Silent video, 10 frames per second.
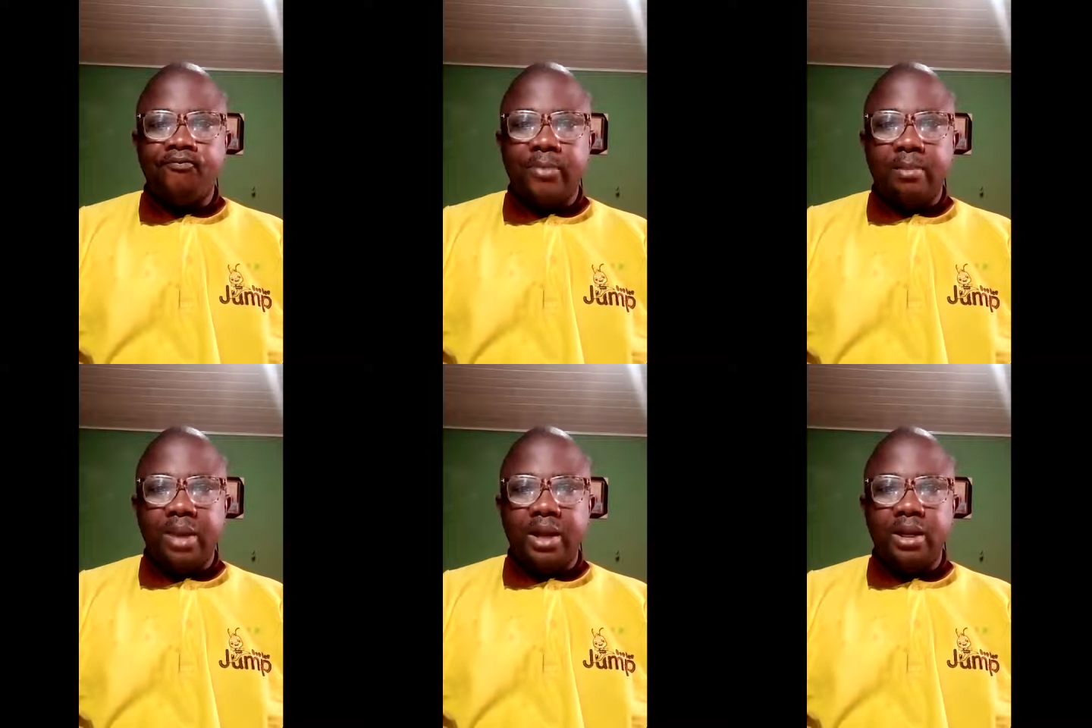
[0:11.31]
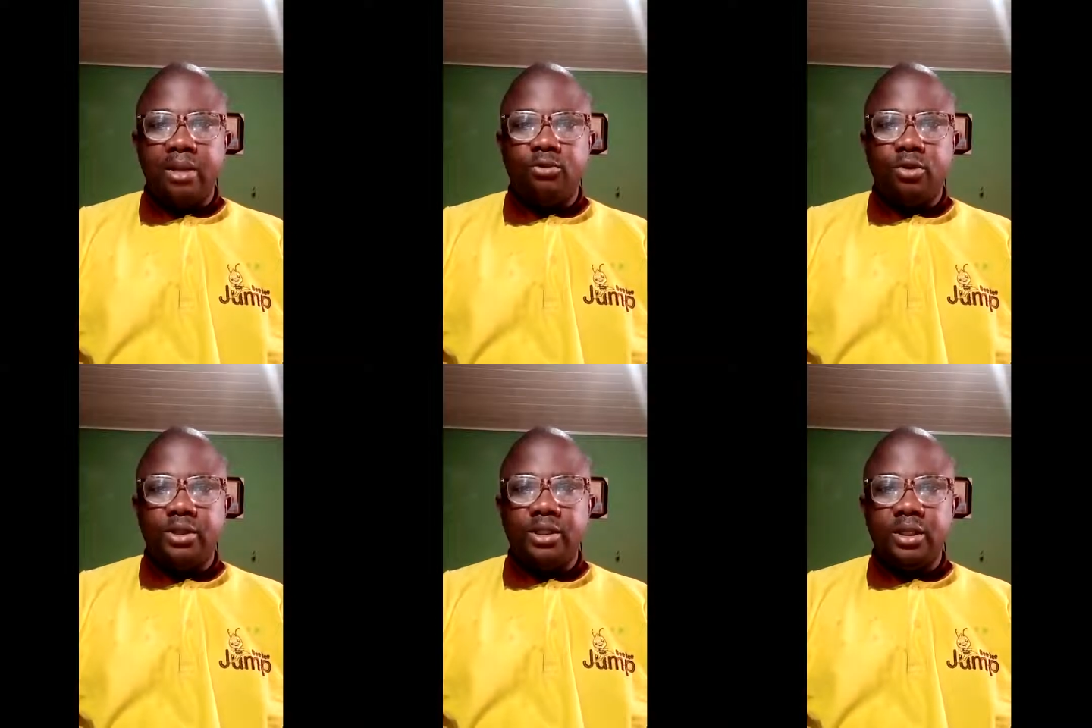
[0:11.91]
My name
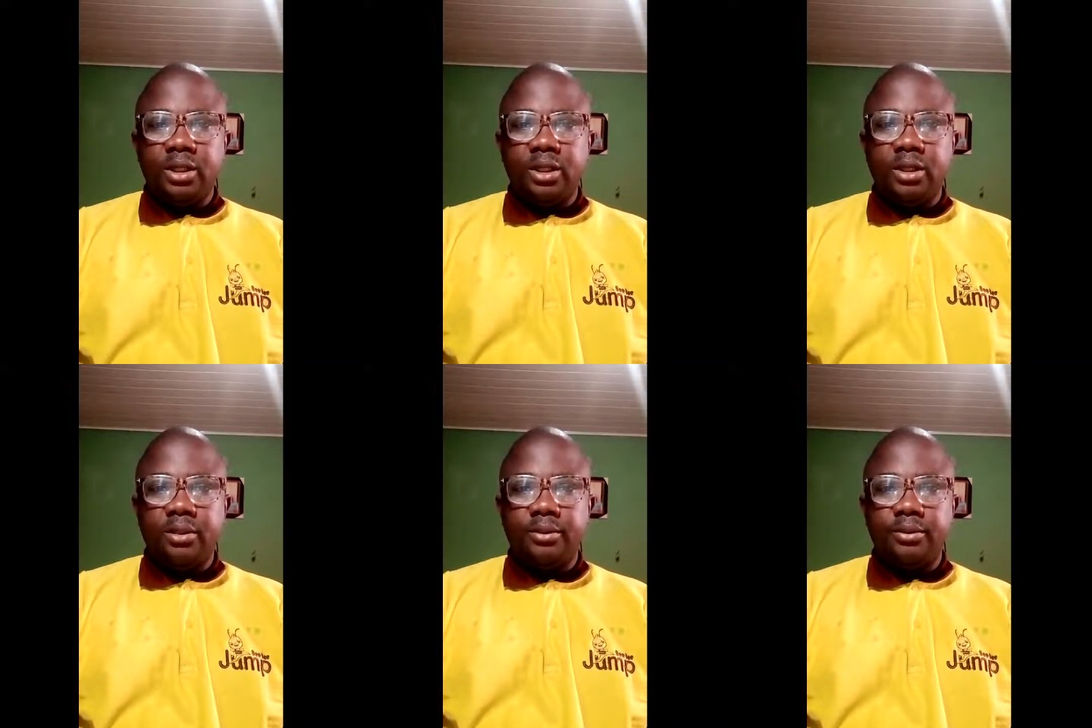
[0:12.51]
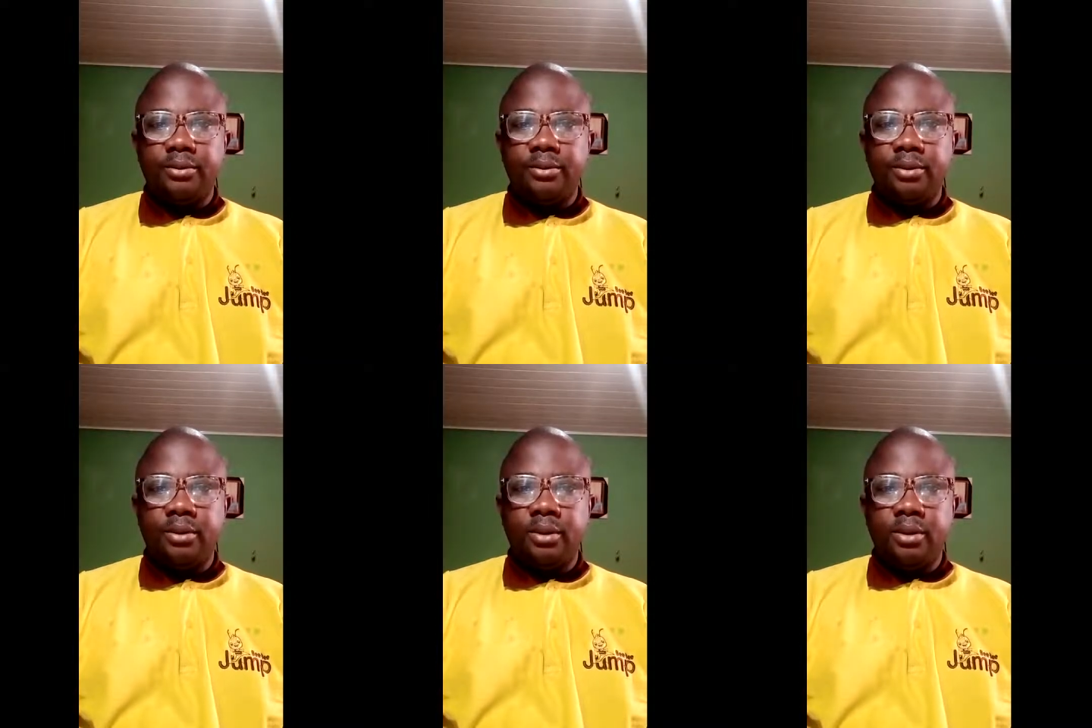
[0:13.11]
once again
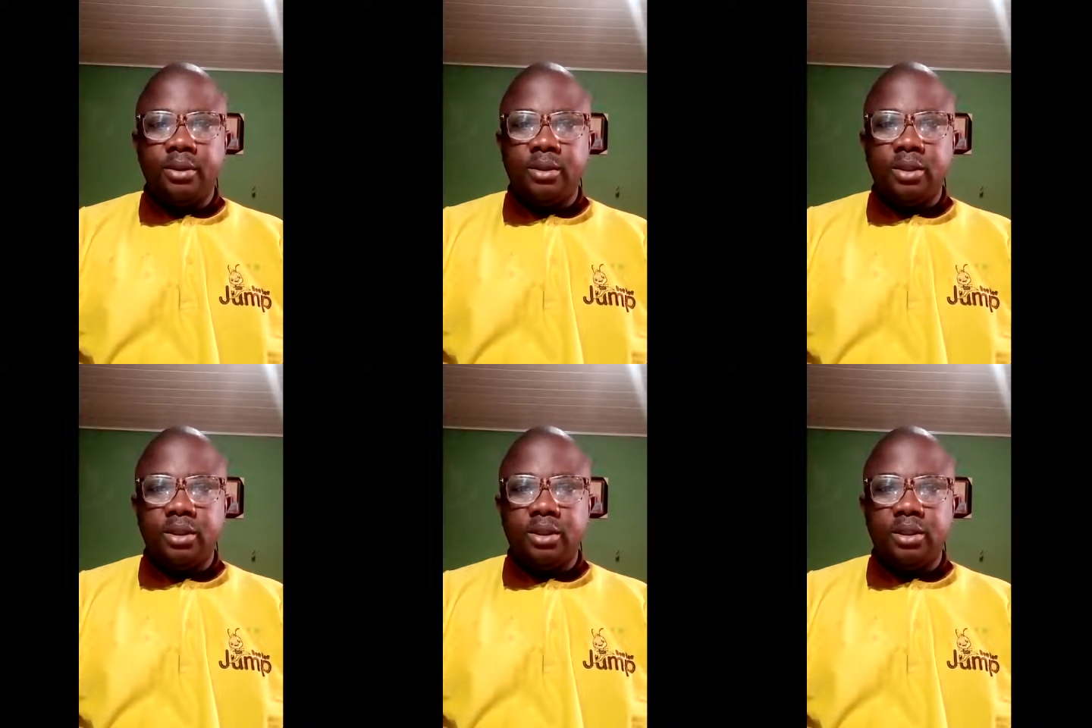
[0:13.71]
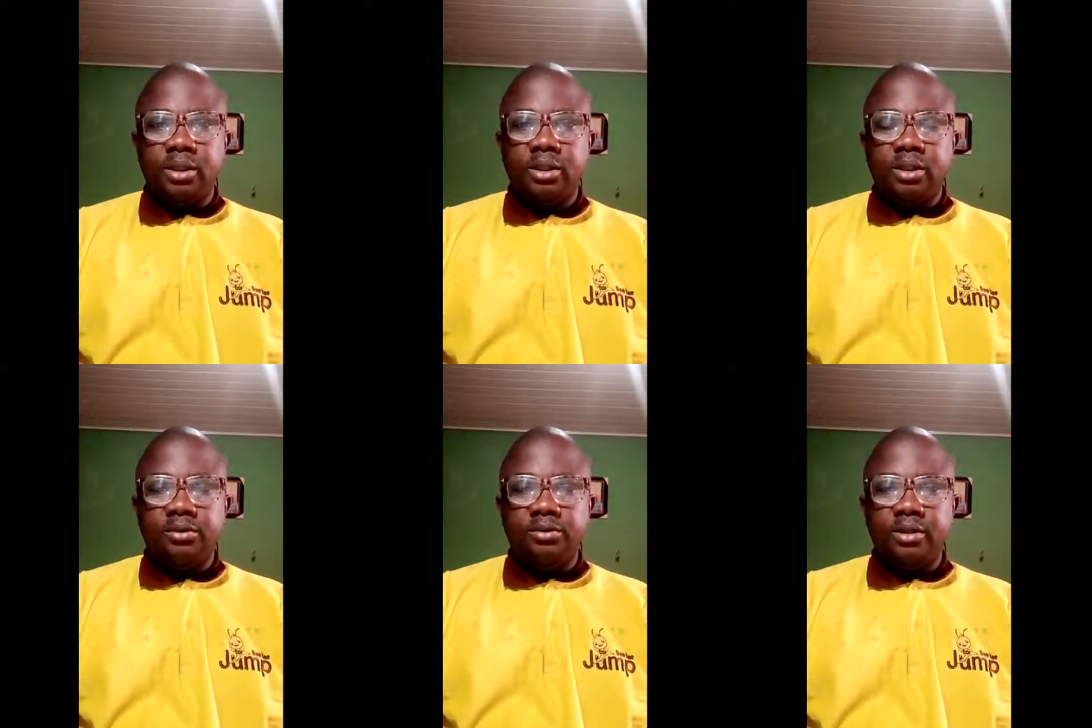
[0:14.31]
is
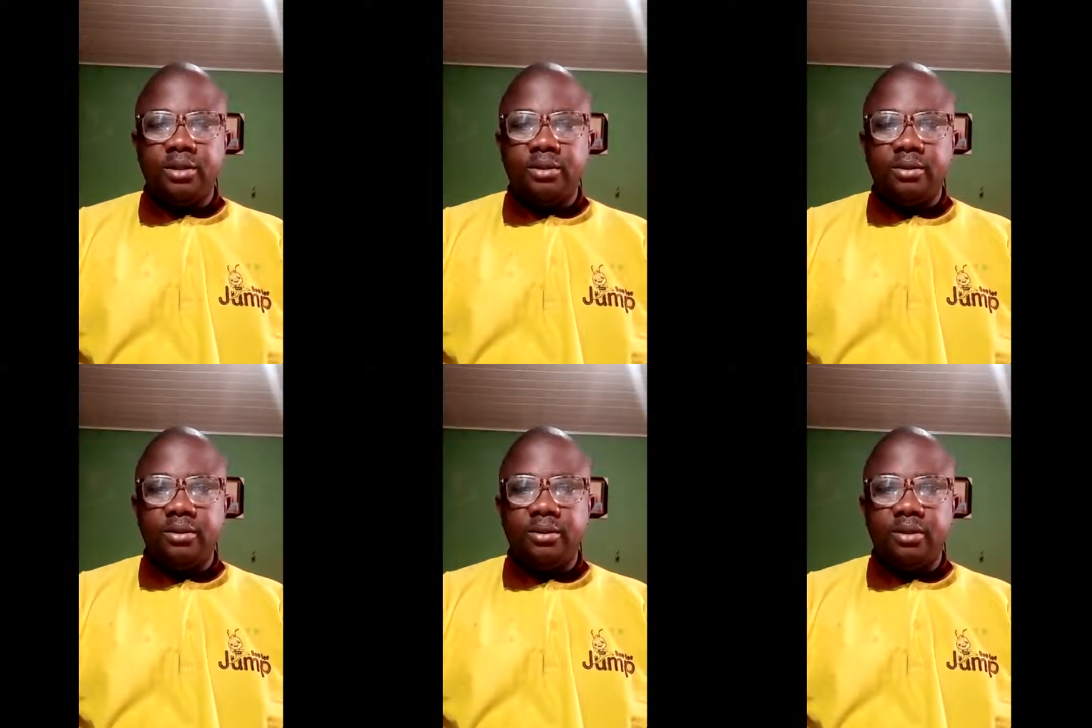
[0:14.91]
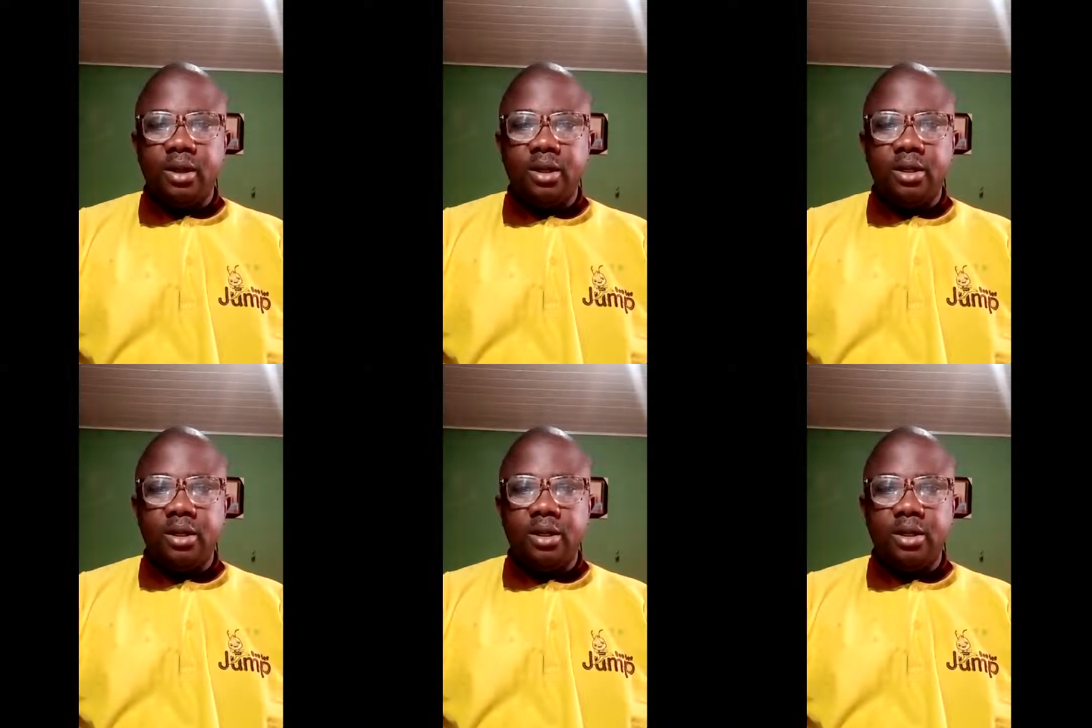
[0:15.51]
Stephen
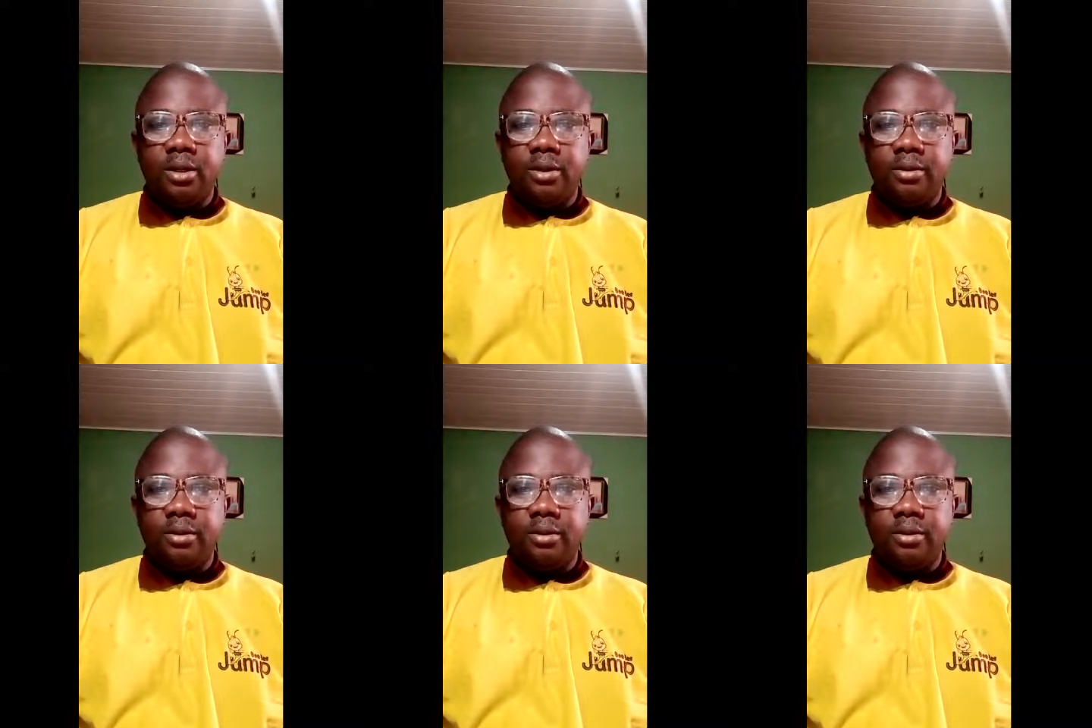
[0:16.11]
Adeniyi.